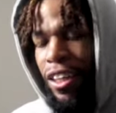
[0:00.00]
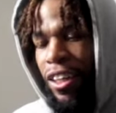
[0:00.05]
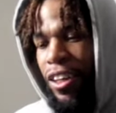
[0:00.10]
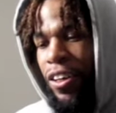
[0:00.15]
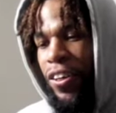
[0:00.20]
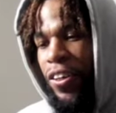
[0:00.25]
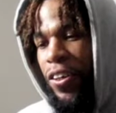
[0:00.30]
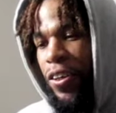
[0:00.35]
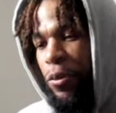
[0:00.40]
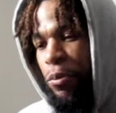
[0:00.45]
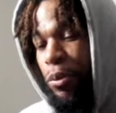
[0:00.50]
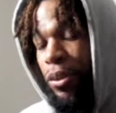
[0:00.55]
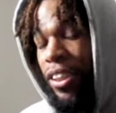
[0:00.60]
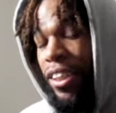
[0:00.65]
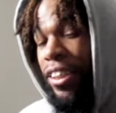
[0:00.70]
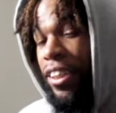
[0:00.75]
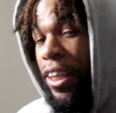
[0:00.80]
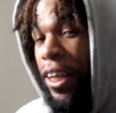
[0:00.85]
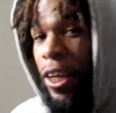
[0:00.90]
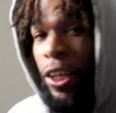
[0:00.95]
But the
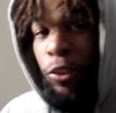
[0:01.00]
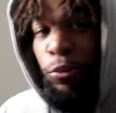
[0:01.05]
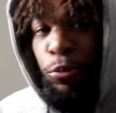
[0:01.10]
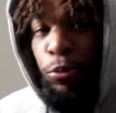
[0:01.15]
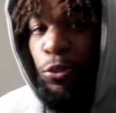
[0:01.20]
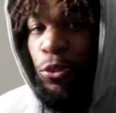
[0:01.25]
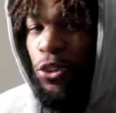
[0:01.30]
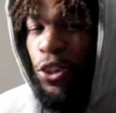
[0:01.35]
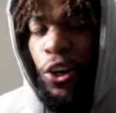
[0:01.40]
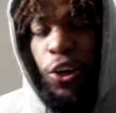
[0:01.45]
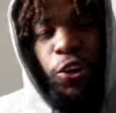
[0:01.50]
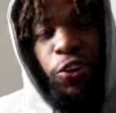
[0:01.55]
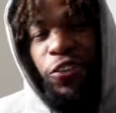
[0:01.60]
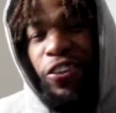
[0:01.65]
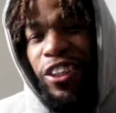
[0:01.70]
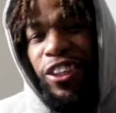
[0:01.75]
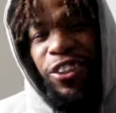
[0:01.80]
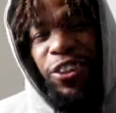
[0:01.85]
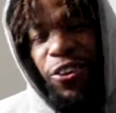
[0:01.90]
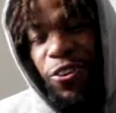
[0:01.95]
dance moves, y'all
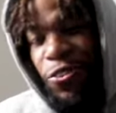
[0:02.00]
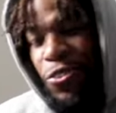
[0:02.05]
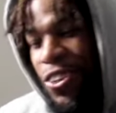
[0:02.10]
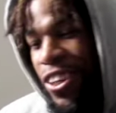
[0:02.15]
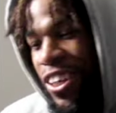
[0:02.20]
already know,